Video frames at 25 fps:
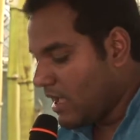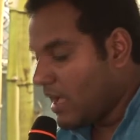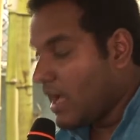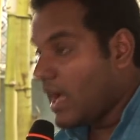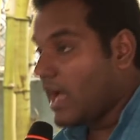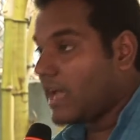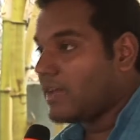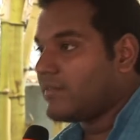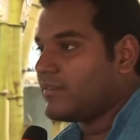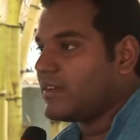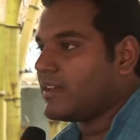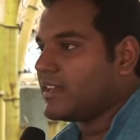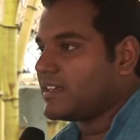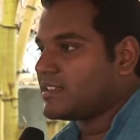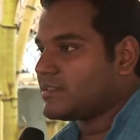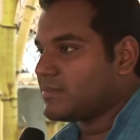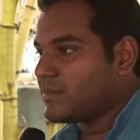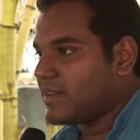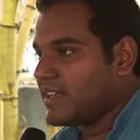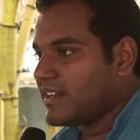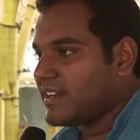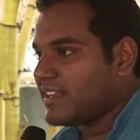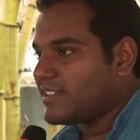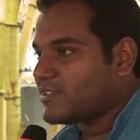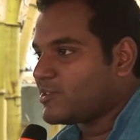I will
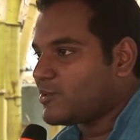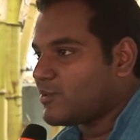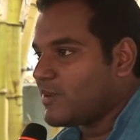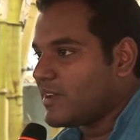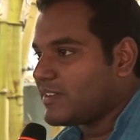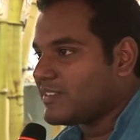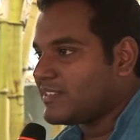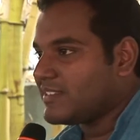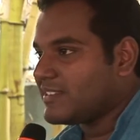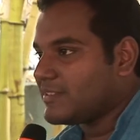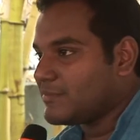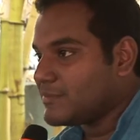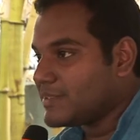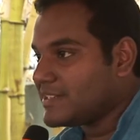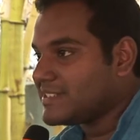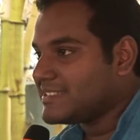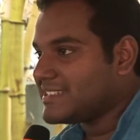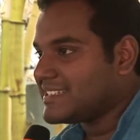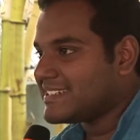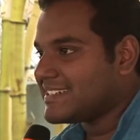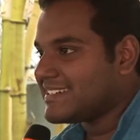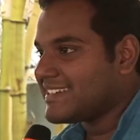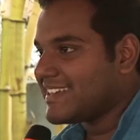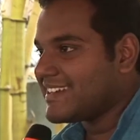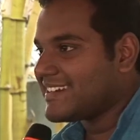explain as to what this
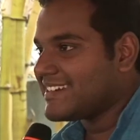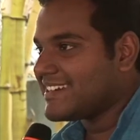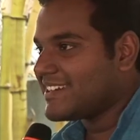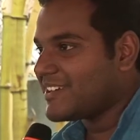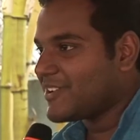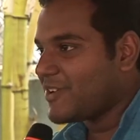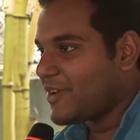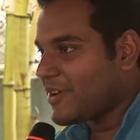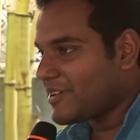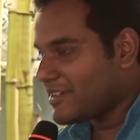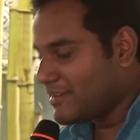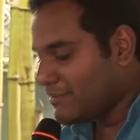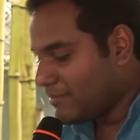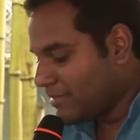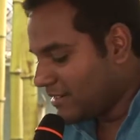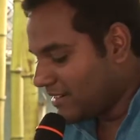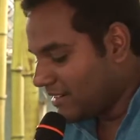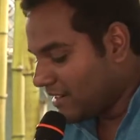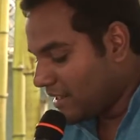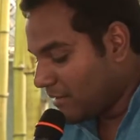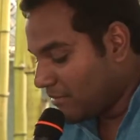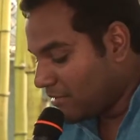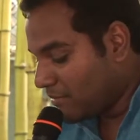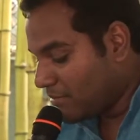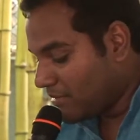emerging trend in contemporary
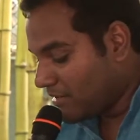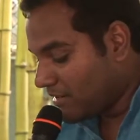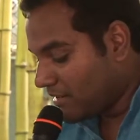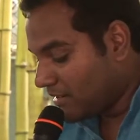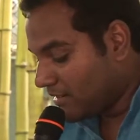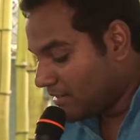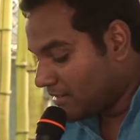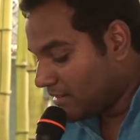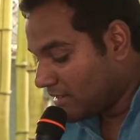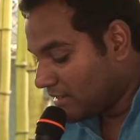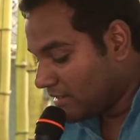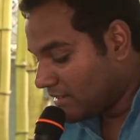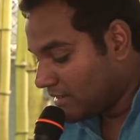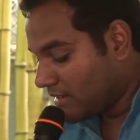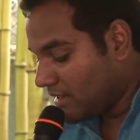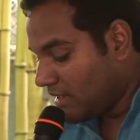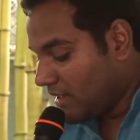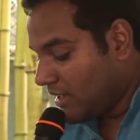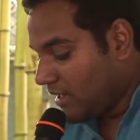Tamil politics is